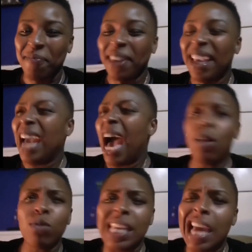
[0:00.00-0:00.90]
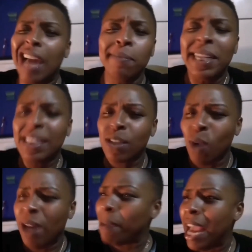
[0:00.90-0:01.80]
I don't see how them niggas won,
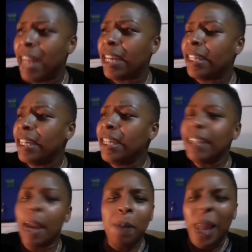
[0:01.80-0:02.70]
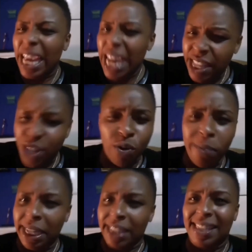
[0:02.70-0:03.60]
man. They play
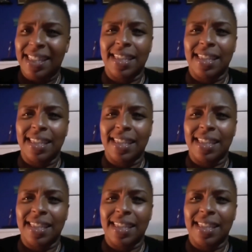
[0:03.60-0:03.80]
instruments.